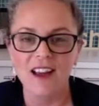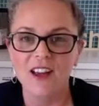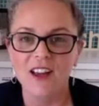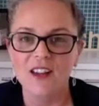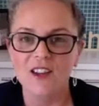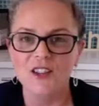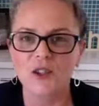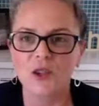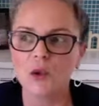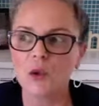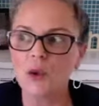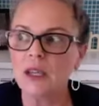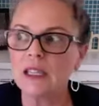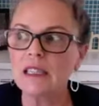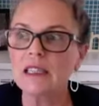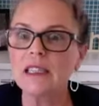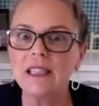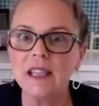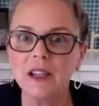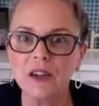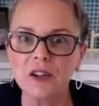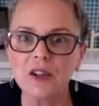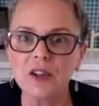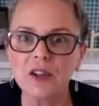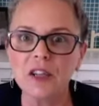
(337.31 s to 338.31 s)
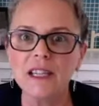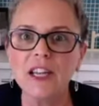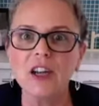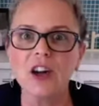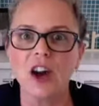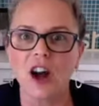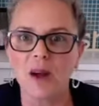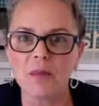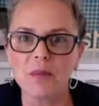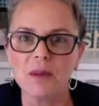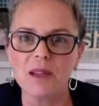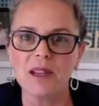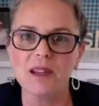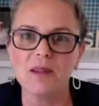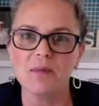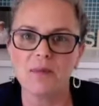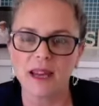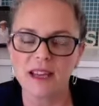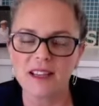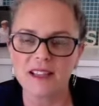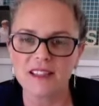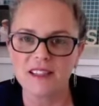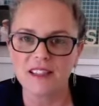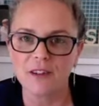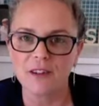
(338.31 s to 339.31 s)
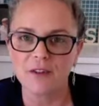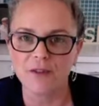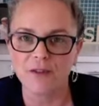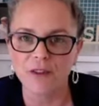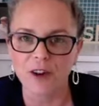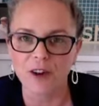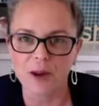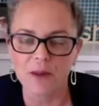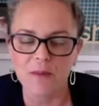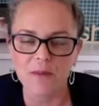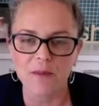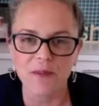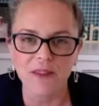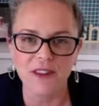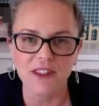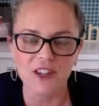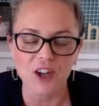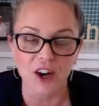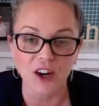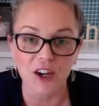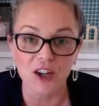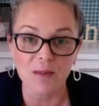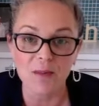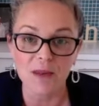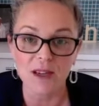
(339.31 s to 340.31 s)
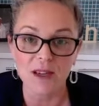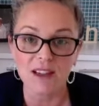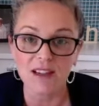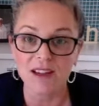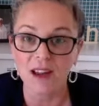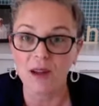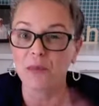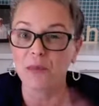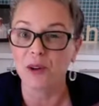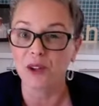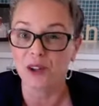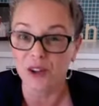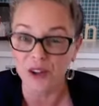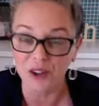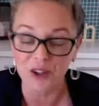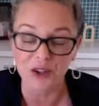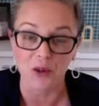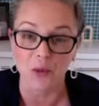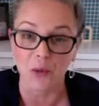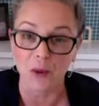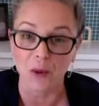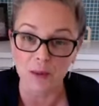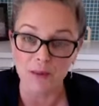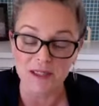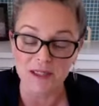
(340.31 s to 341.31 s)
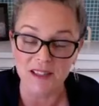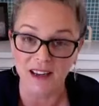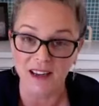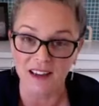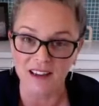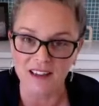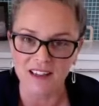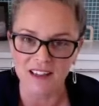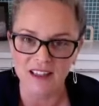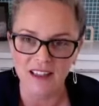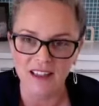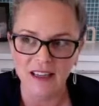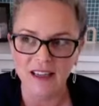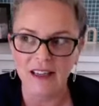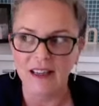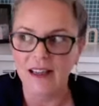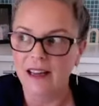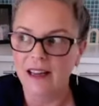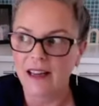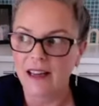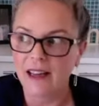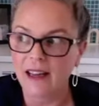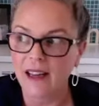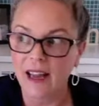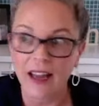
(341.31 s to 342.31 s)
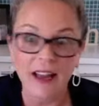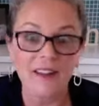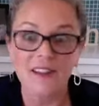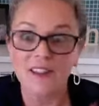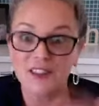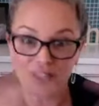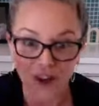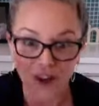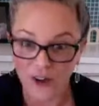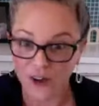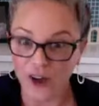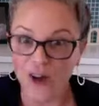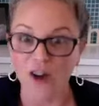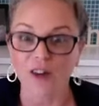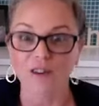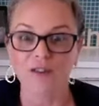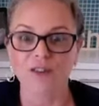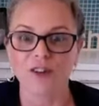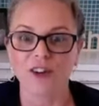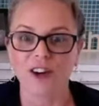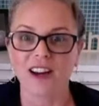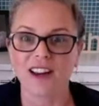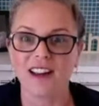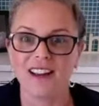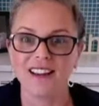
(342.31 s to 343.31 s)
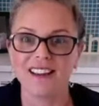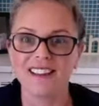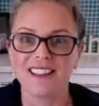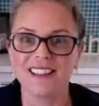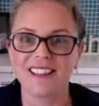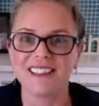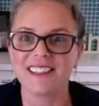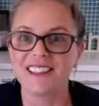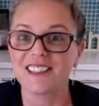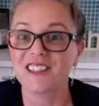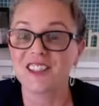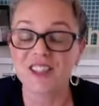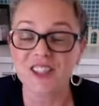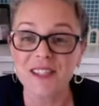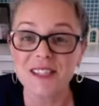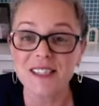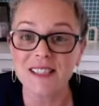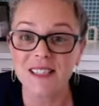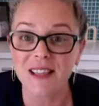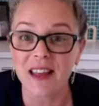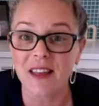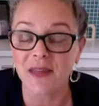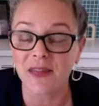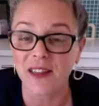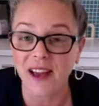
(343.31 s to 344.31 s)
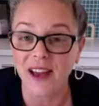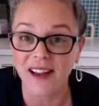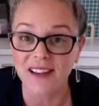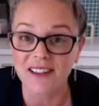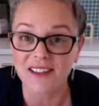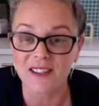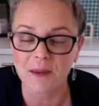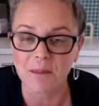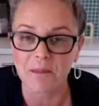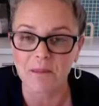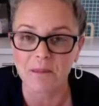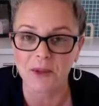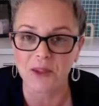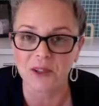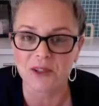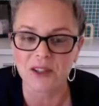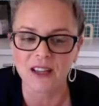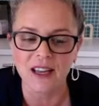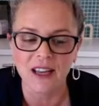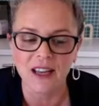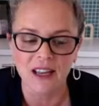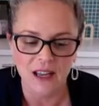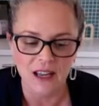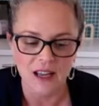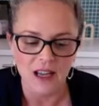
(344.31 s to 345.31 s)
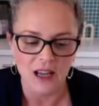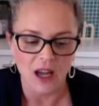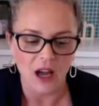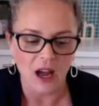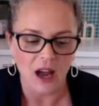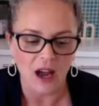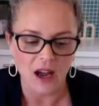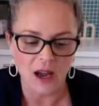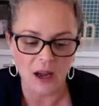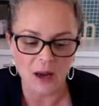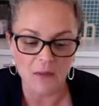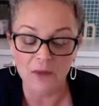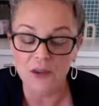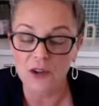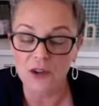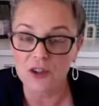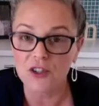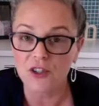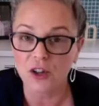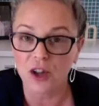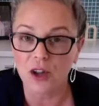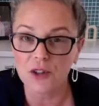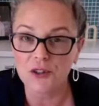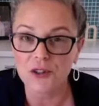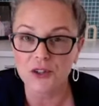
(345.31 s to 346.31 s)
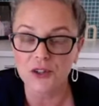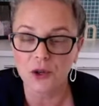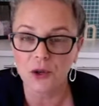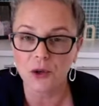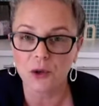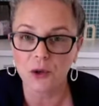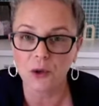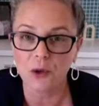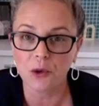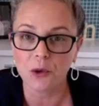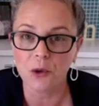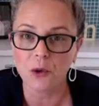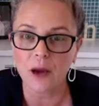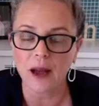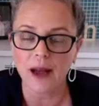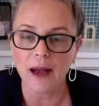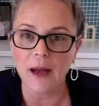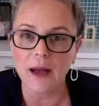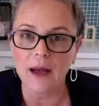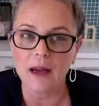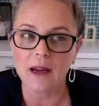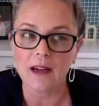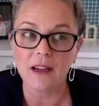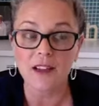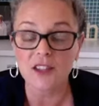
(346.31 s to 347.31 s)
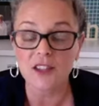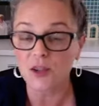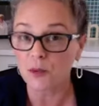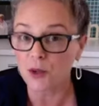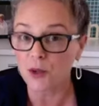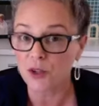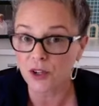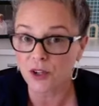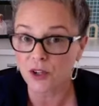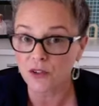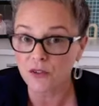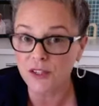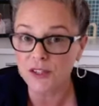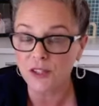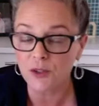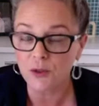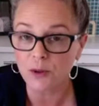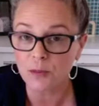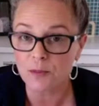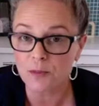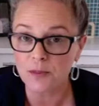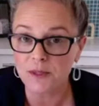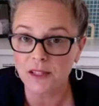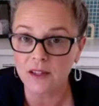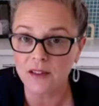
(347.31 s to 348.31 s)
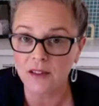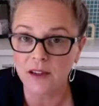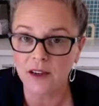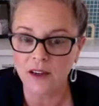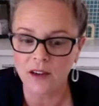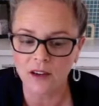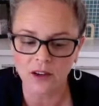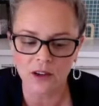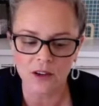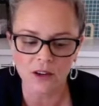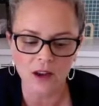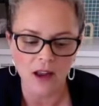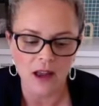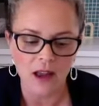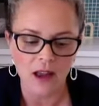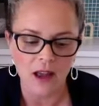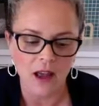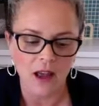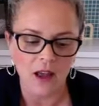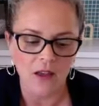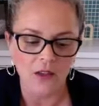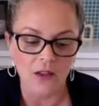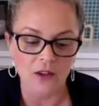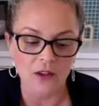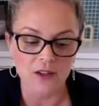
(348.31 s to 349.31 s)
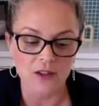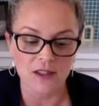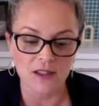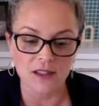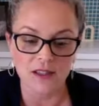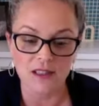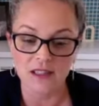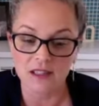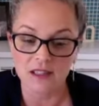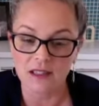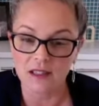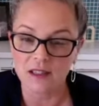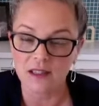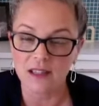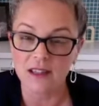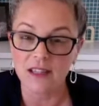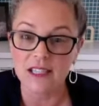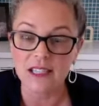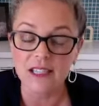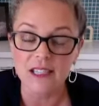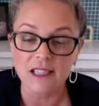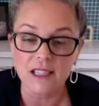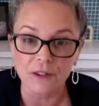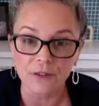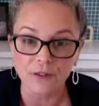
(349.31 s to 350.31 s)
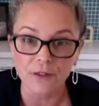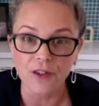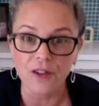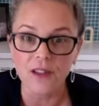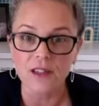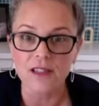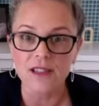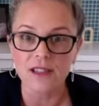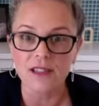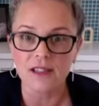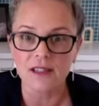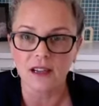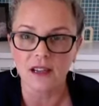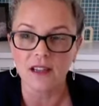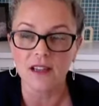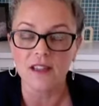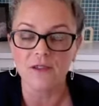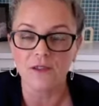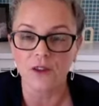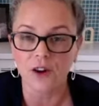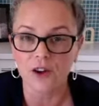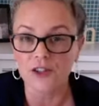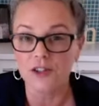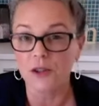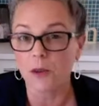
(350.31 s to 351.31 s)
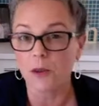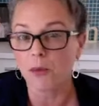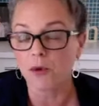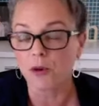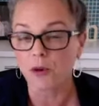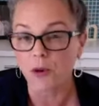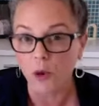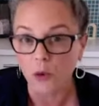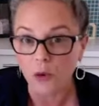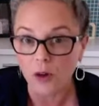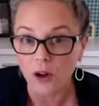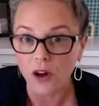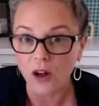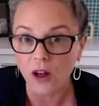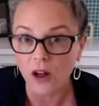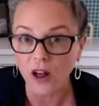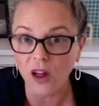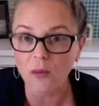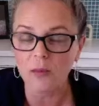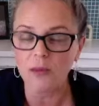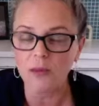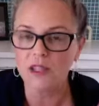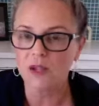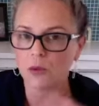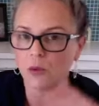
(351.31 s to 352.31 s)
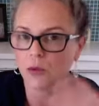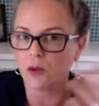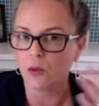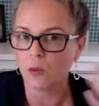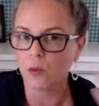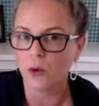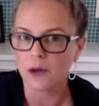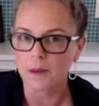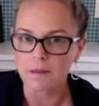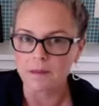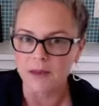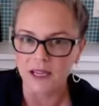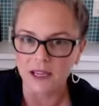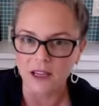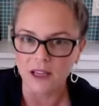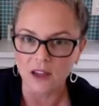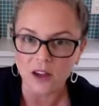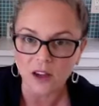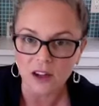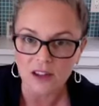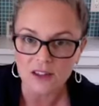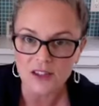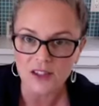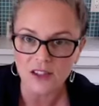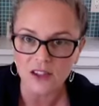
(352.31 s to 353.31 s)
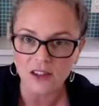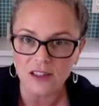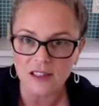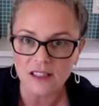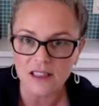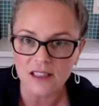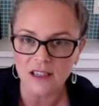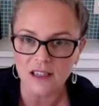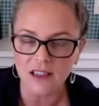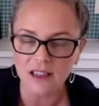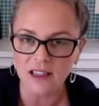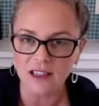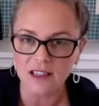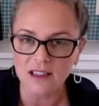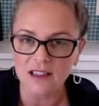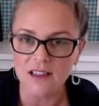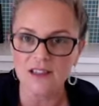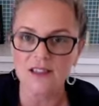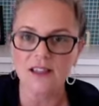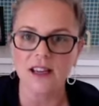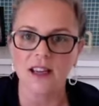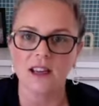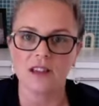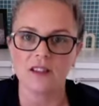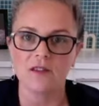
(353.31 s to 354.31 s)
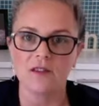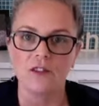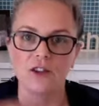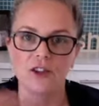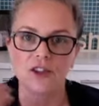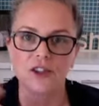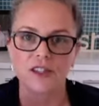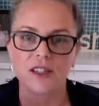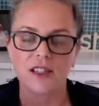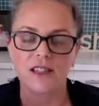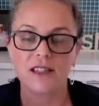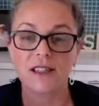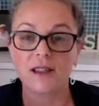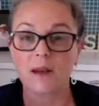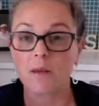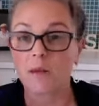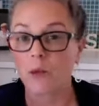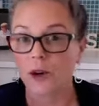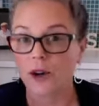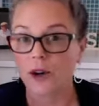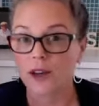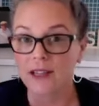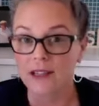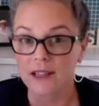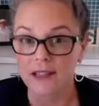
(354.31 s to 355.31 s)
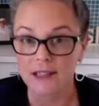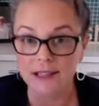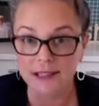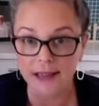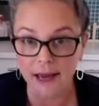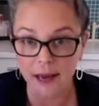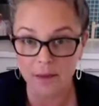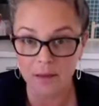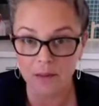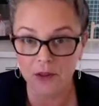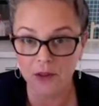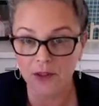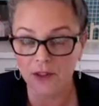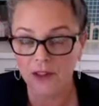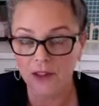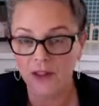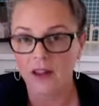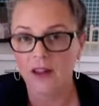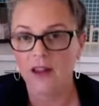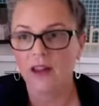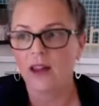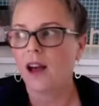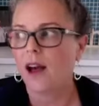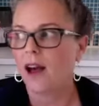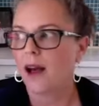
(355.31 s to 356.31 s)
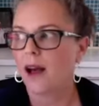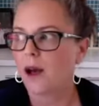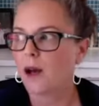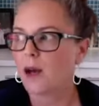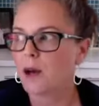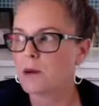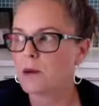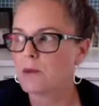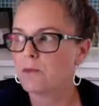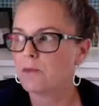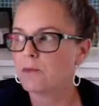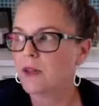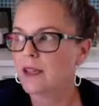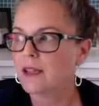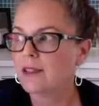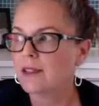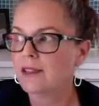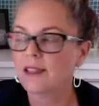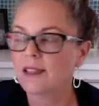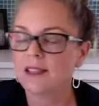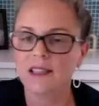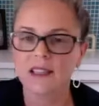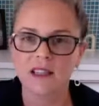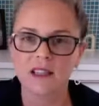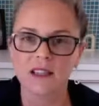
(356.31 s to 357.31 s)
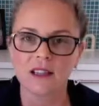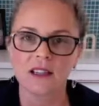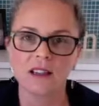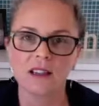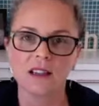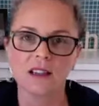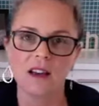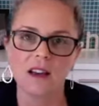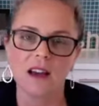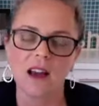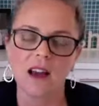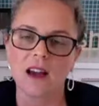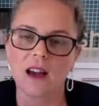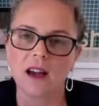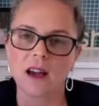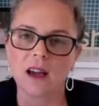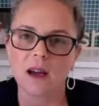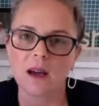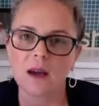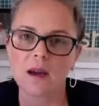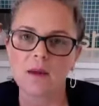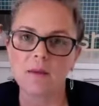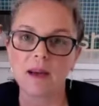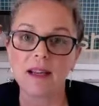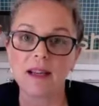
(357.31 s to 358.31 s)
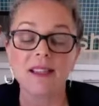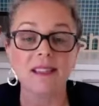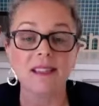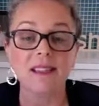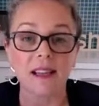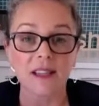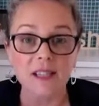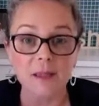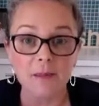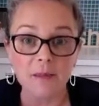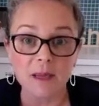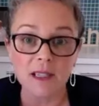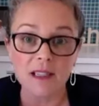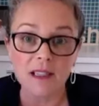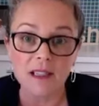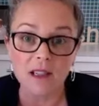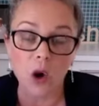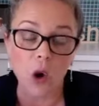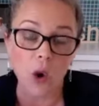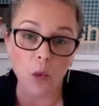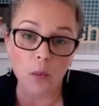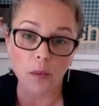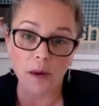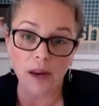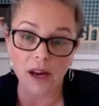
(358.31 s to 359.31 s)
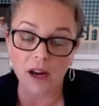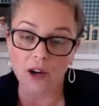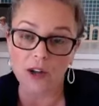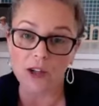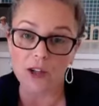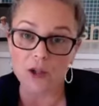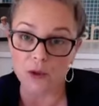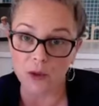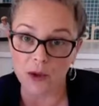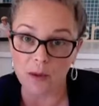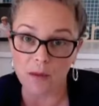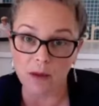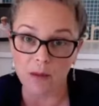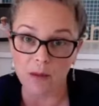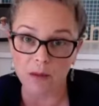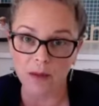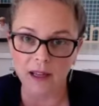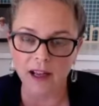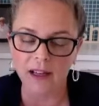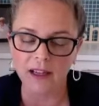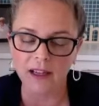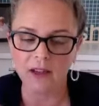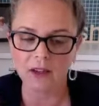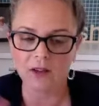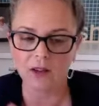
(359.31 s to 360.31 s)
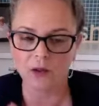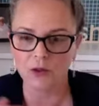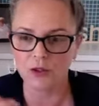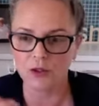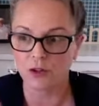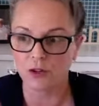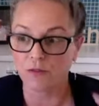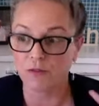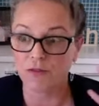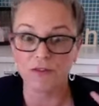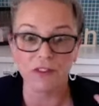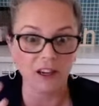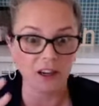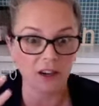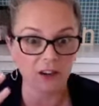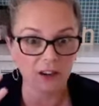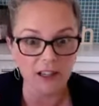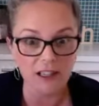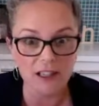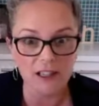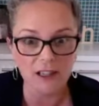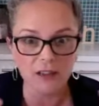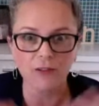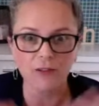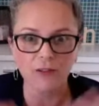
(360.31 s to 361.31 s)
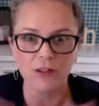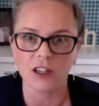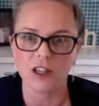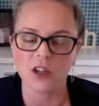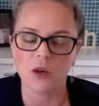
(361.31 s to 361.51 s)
So you can literally copy and paste it from the document and put it on your website and start offering it. it's just that simple. Um, there's also uh, customer service scripts in there. There's the the difference, like as far as the protocol between what a mini consult is versus a more in depth um, skin uh, assessment, home care and treatment planning, those are very different.